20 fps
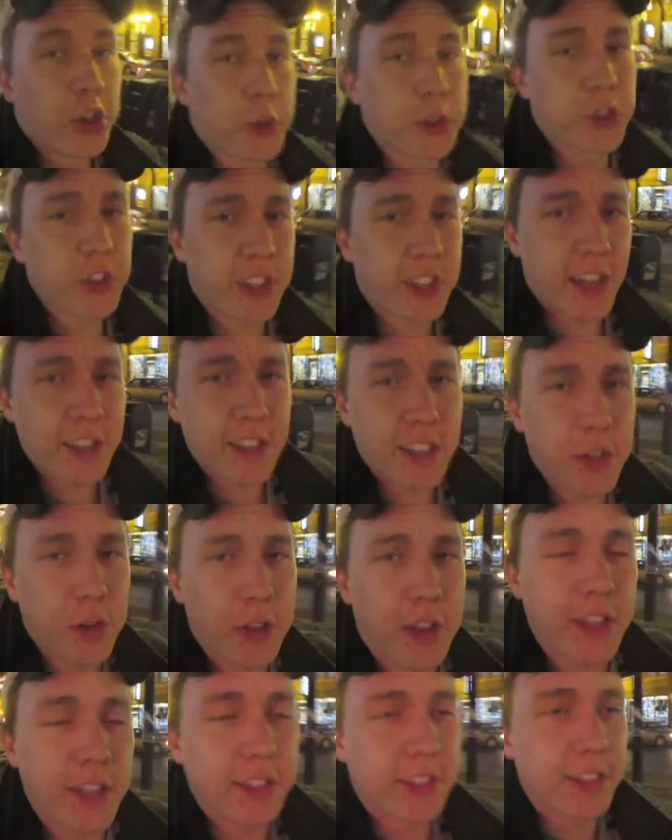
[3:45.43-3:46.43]
So I just got done with
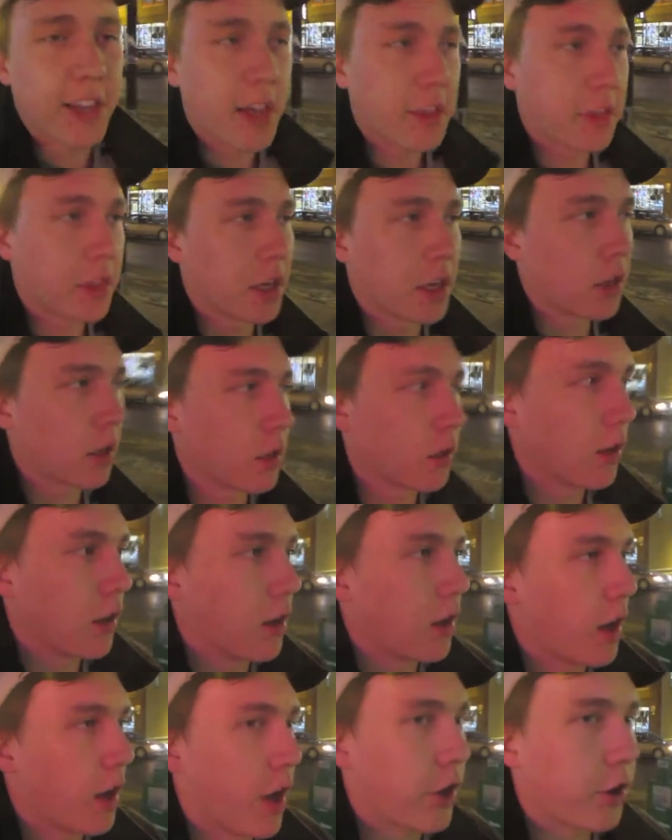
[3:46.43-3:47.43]
that design thing.
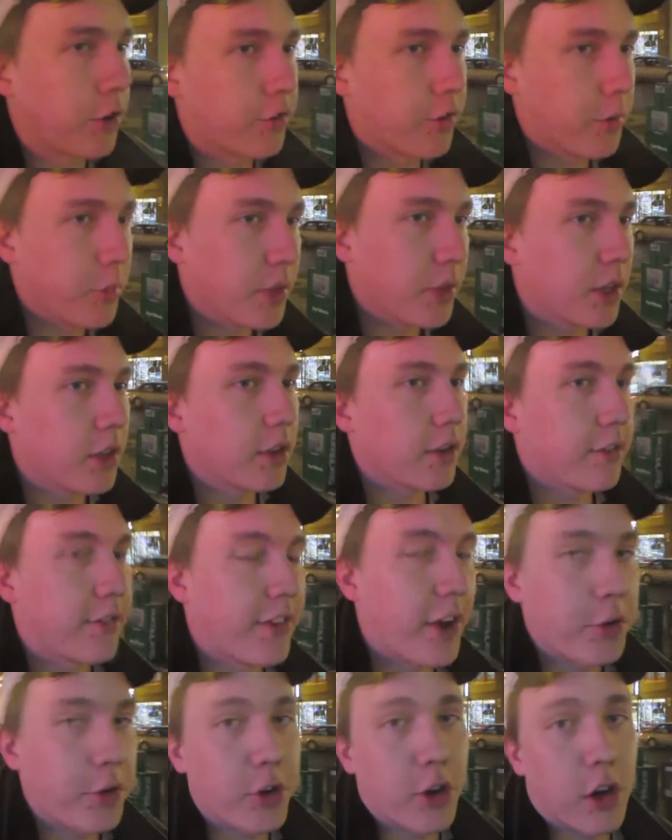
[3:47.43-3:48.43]
I heard from the
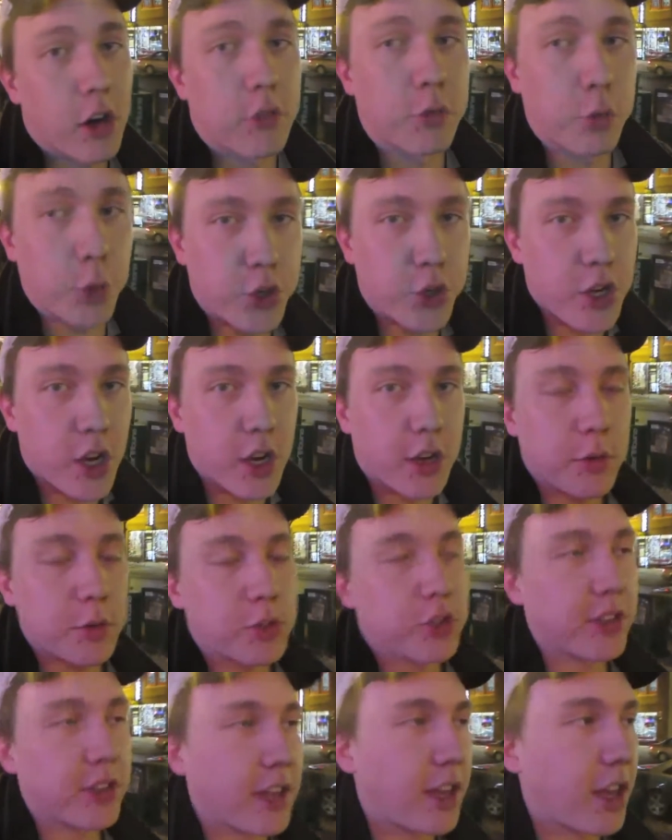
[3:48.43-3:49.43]
founder of Woodchuck,
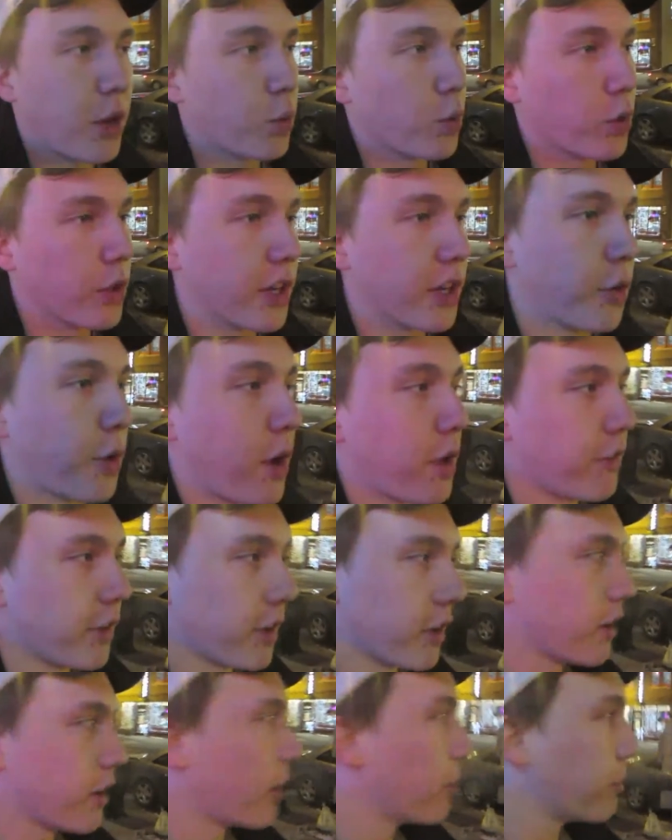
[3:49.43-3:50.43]
which is like a wood
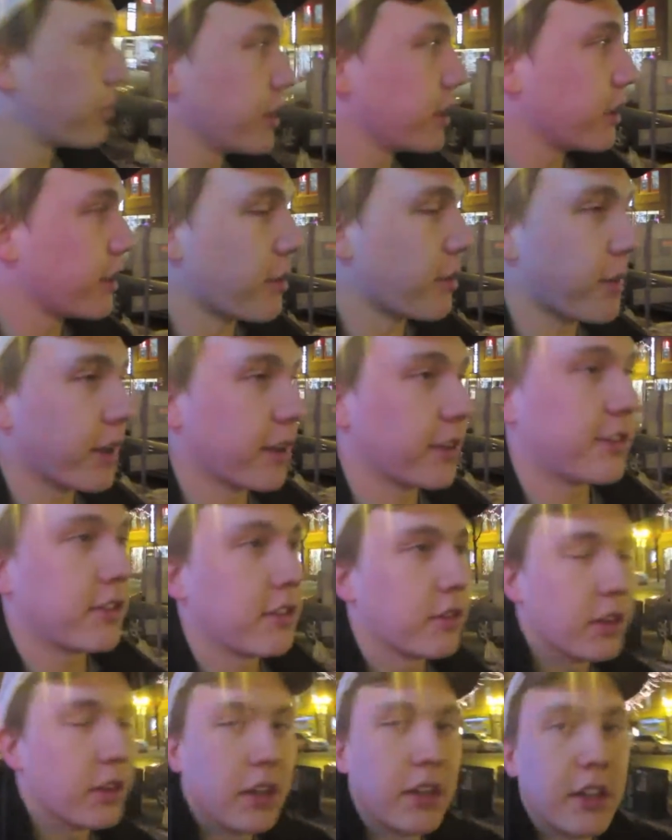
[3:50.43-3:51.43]
engraving company that makes
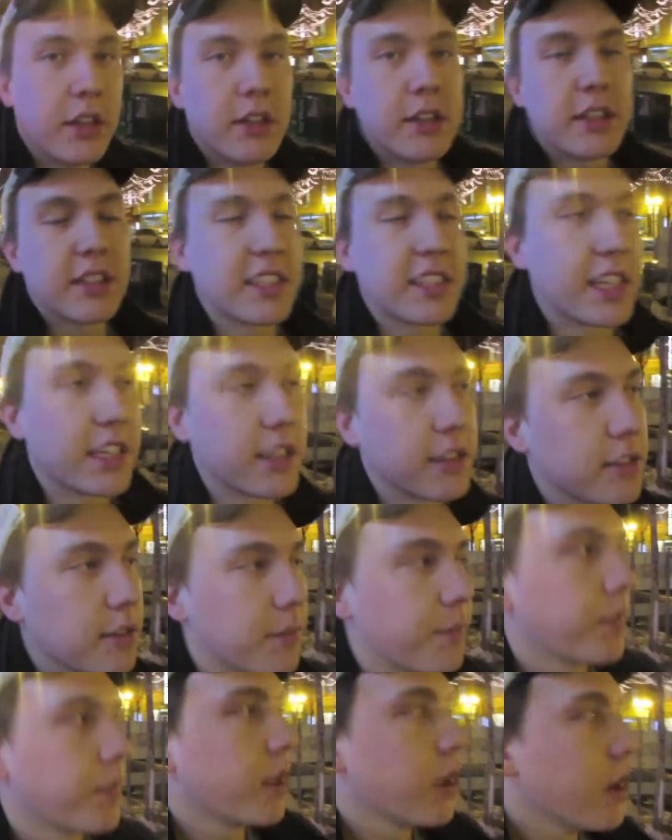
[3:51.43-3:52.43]
skins.
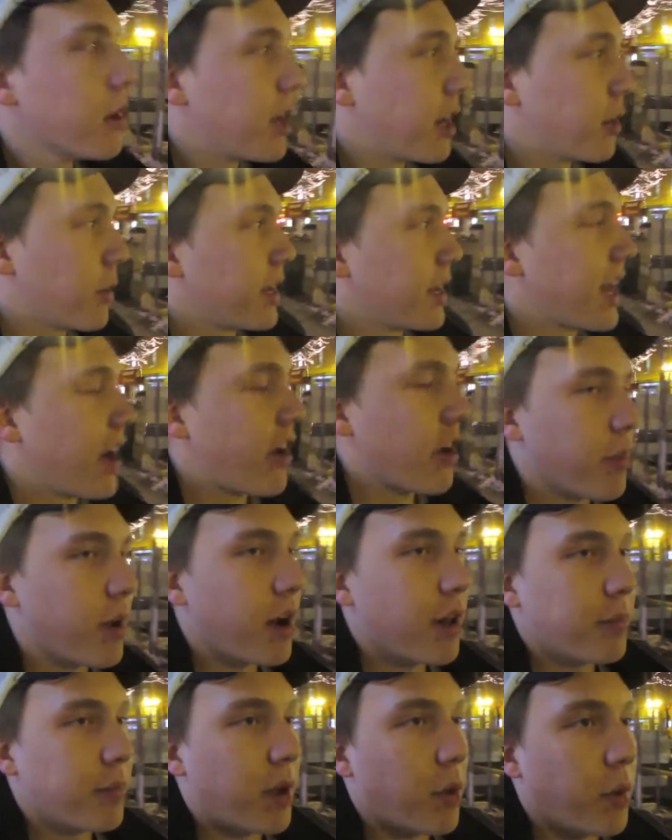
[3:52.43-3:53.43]
Anyway, now I'm
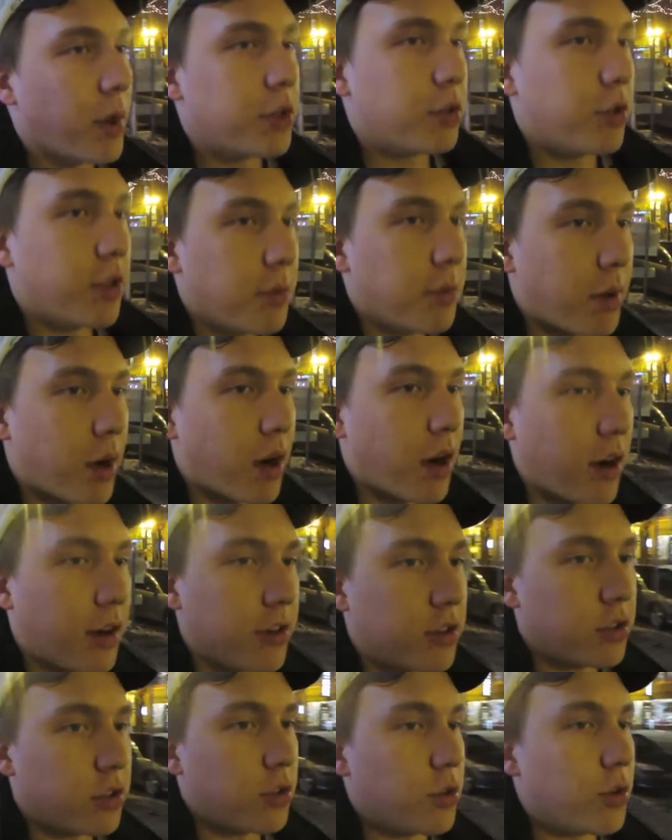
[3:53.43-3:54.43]
on my way to the bar
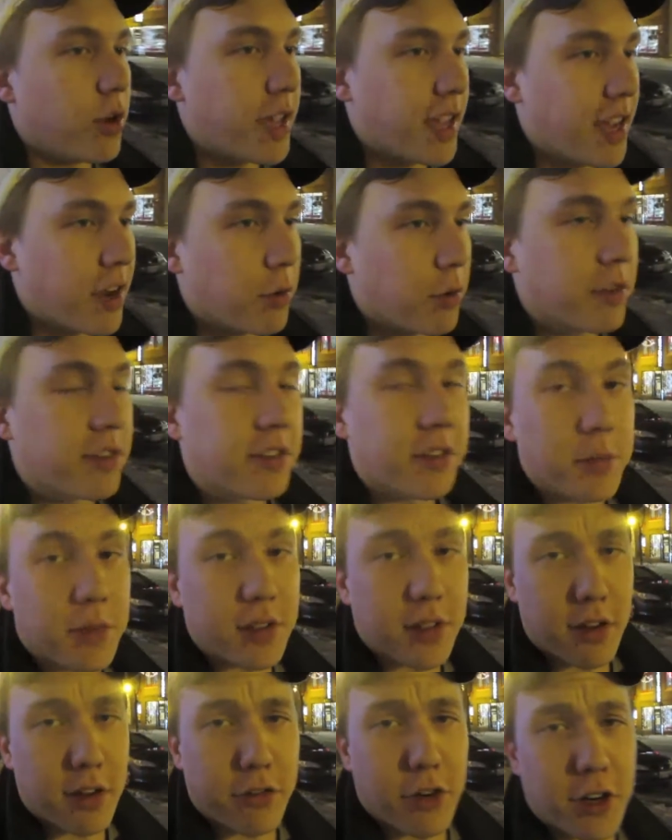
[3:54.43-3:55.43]
to hang out with some
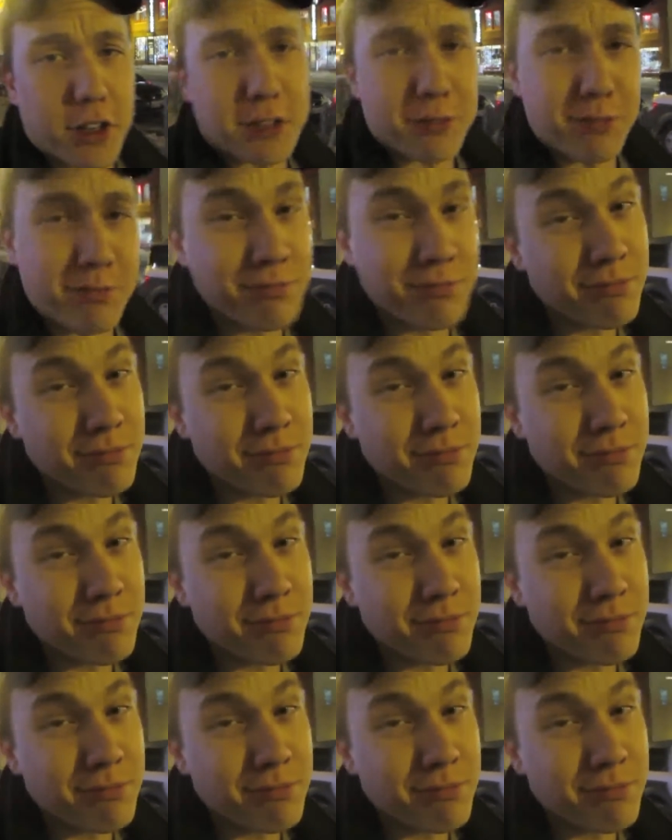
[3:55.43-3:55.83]
design friends.